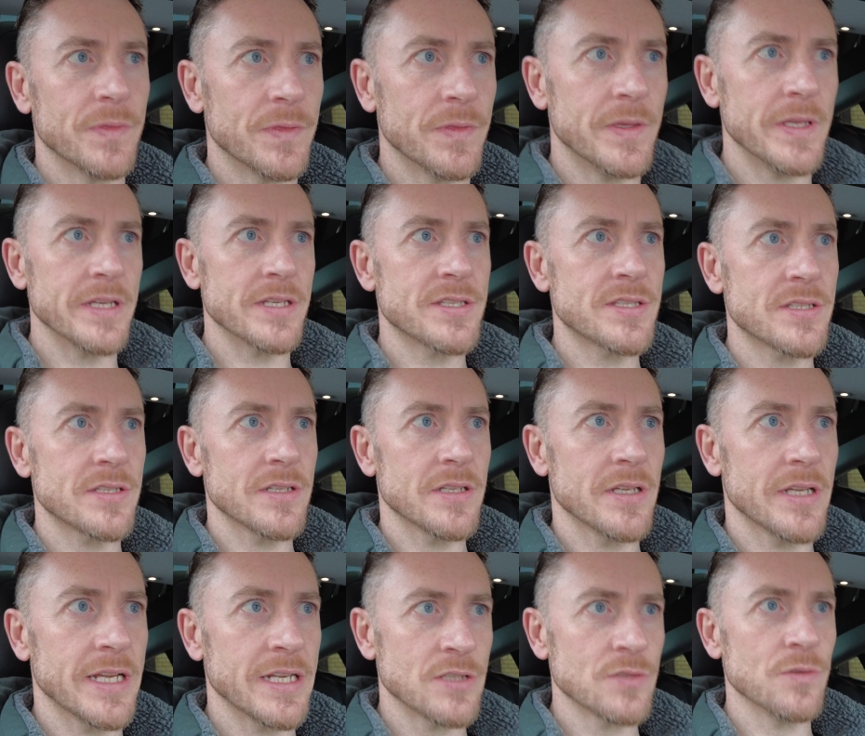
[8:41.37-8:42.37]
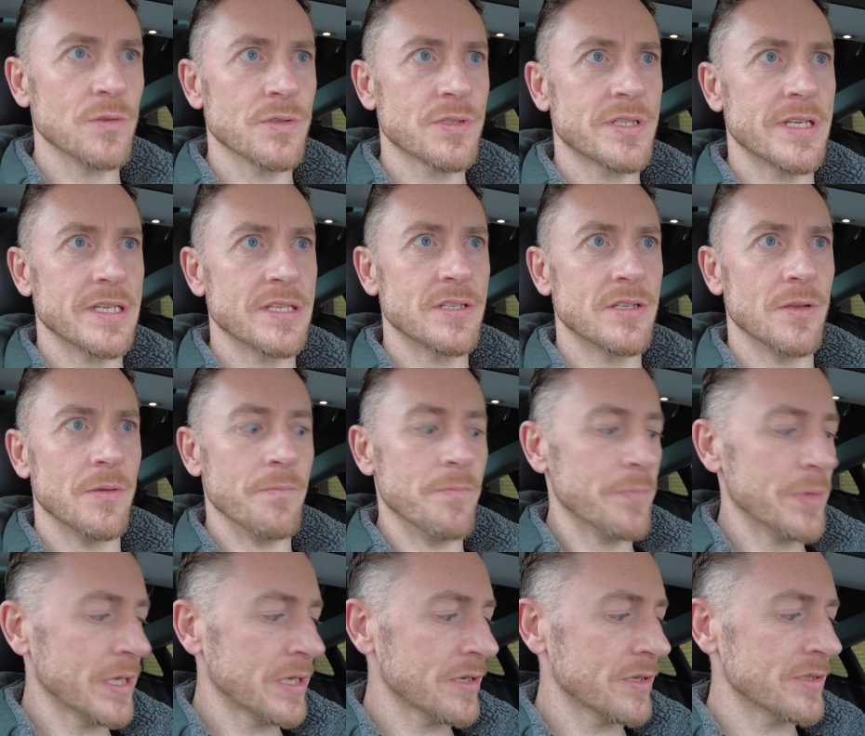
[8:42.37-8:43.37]
this exhaust system,
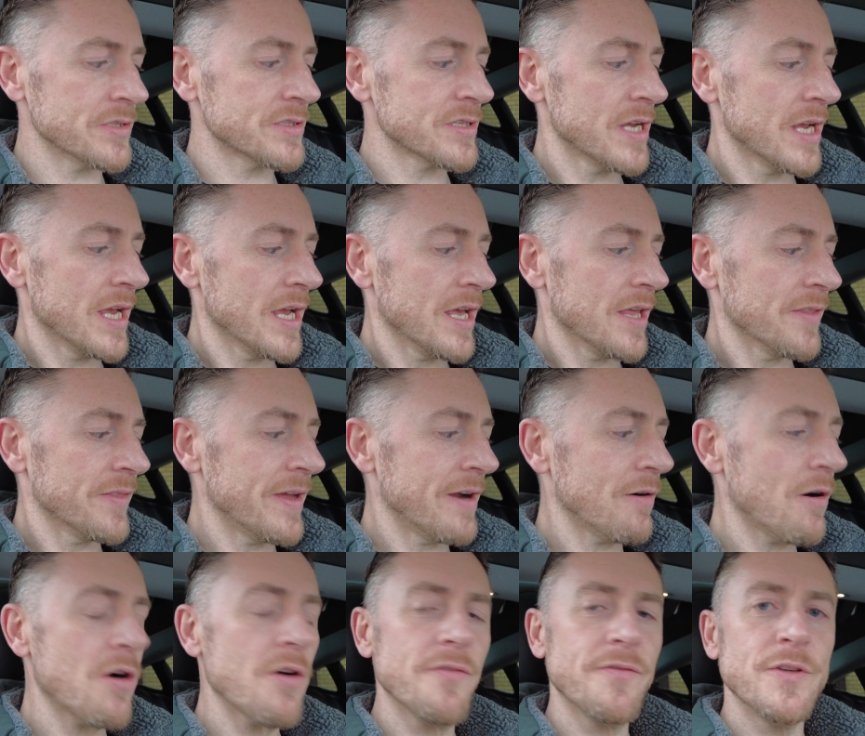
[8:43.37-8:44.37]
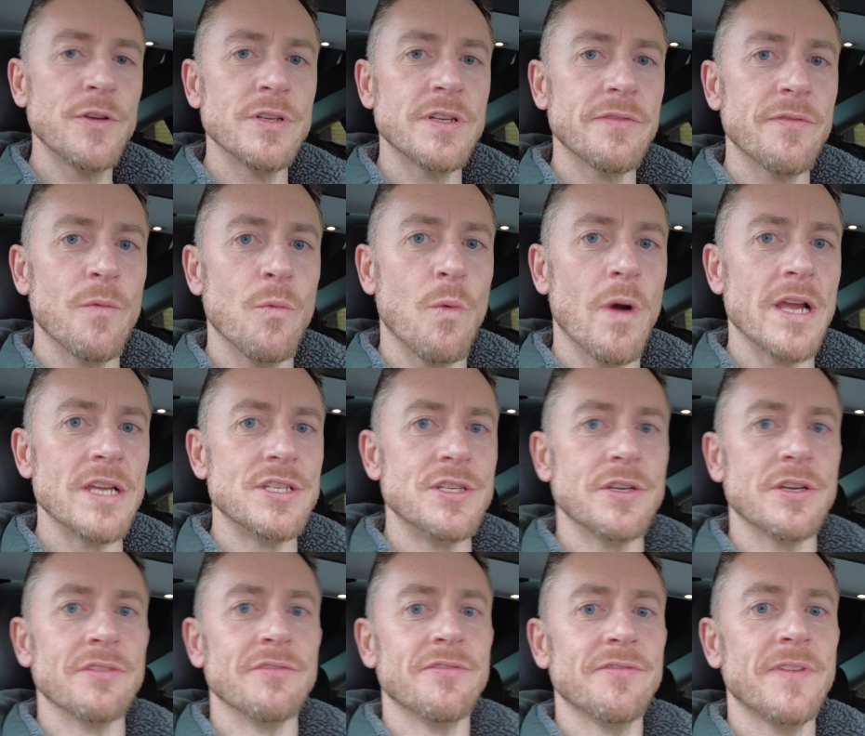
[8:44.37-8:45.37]
because there are a few different ways
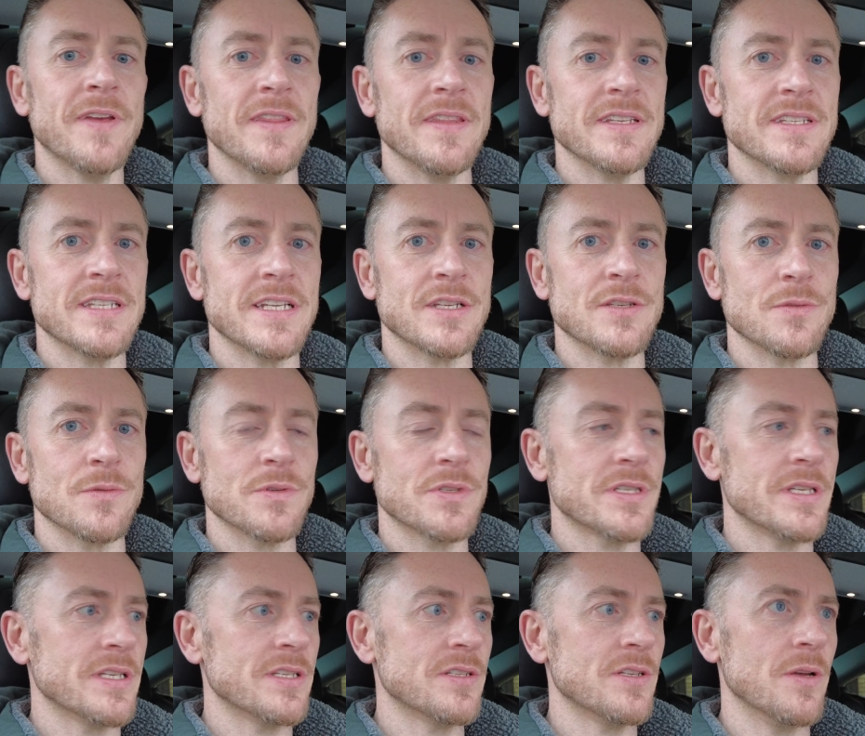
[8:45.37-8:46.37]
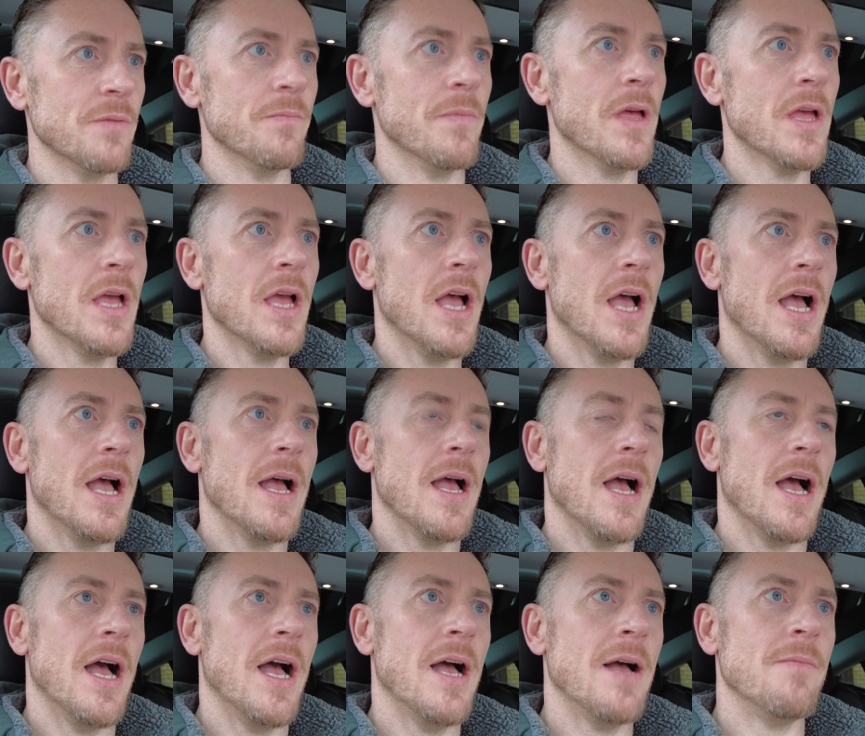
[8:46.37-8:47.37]
you can fit this exhaust system.
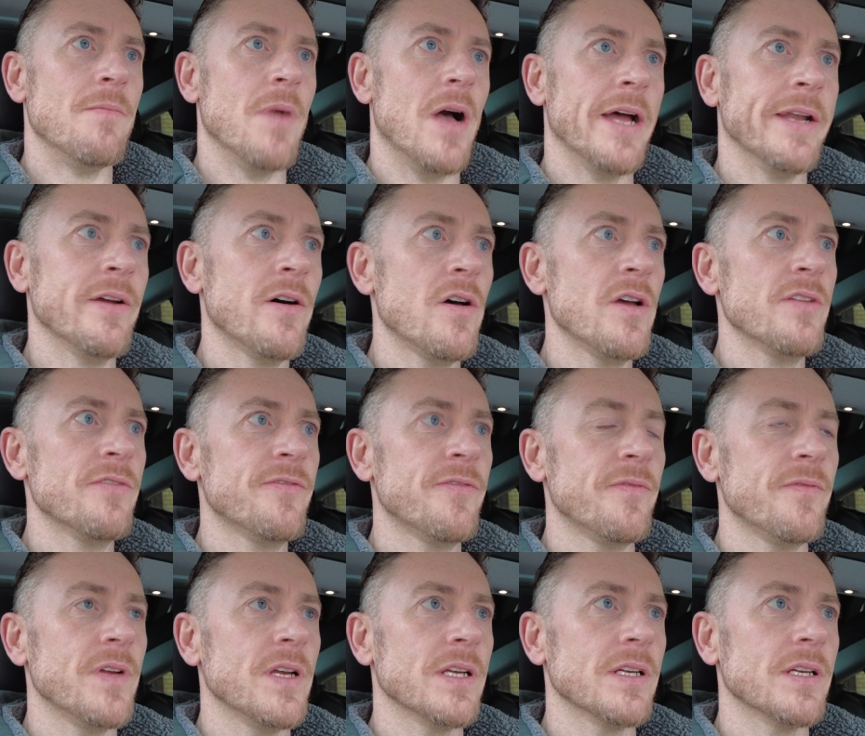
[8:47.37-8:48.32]
Um, and I've...